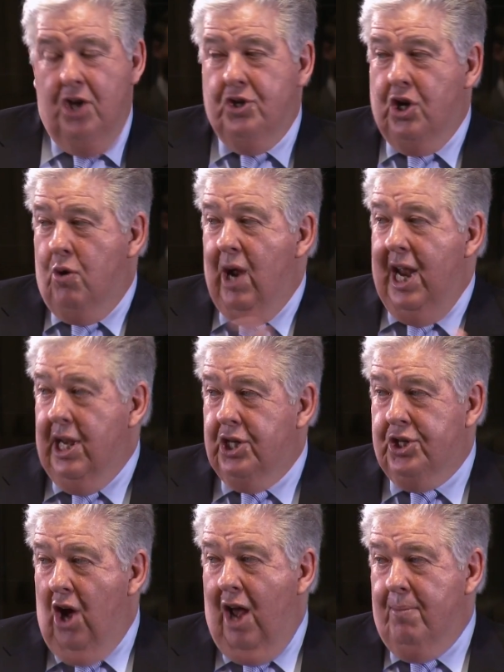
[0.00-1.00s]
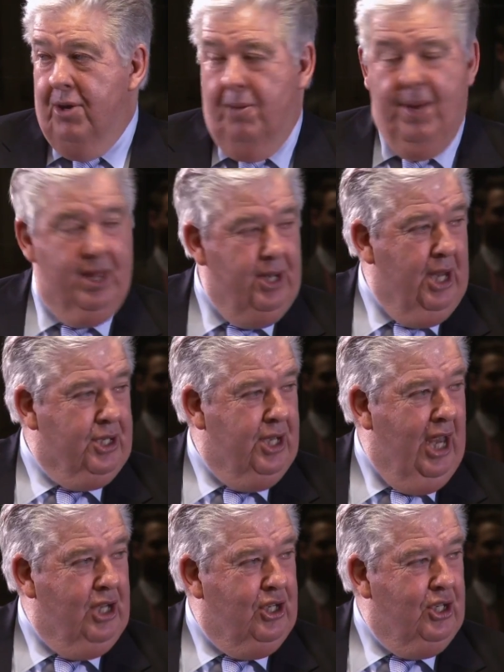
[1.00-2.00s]
to create excitement about the
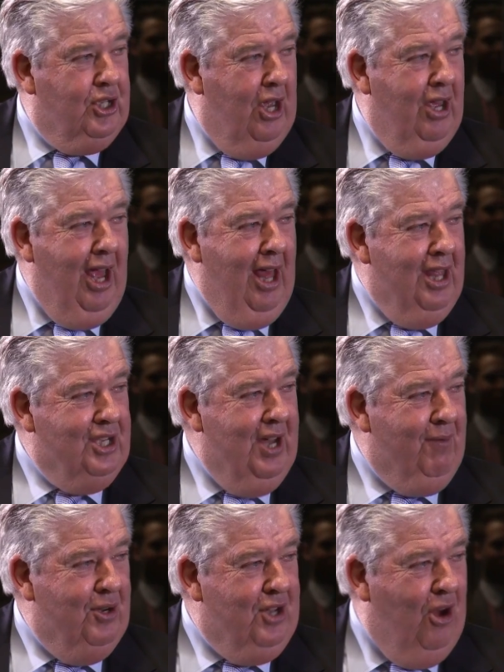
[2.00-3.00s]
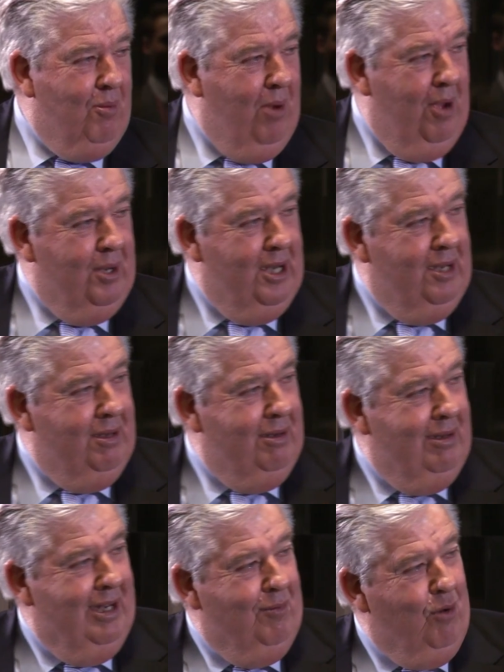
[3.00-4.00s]
destination. So there's never a dull moment
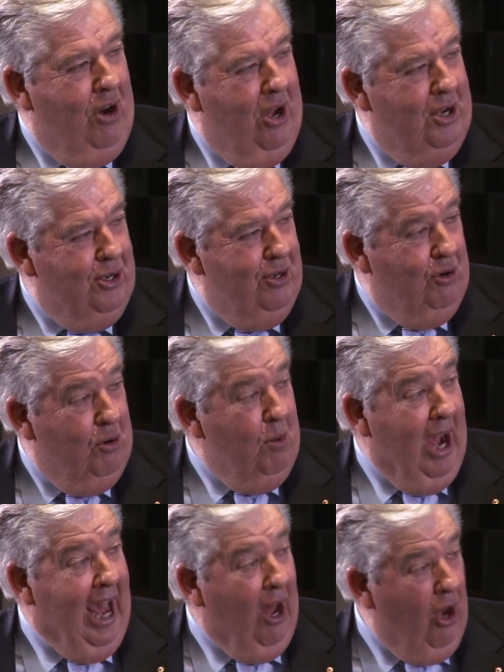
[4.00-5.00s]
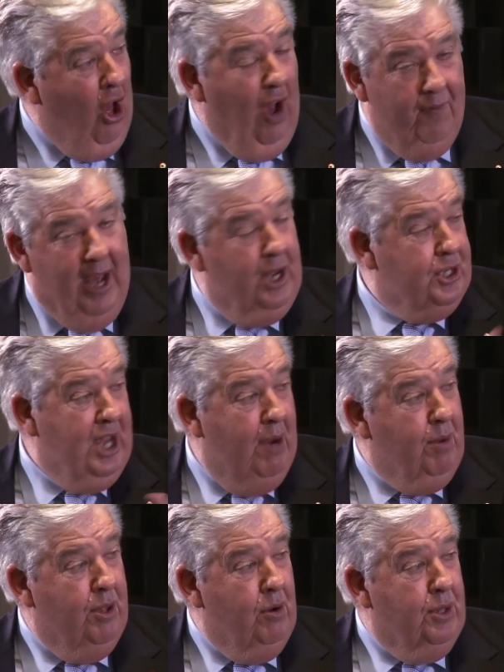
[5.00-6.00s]
in what I do or our life. And the same
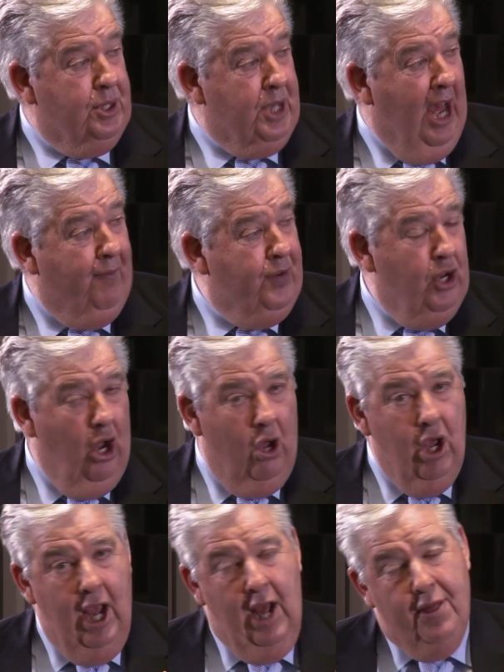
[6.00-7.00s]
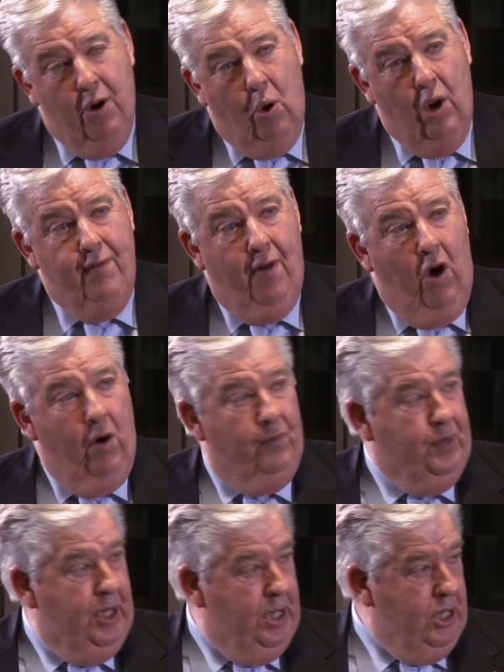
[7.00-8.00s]
with all the staff. They're all
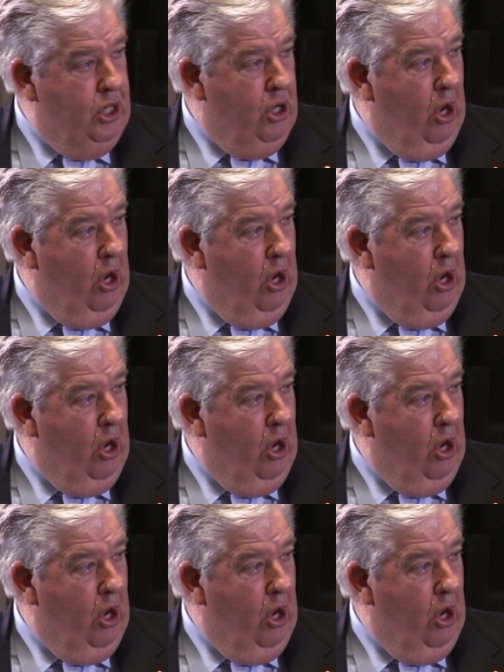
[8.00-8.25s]
involved in,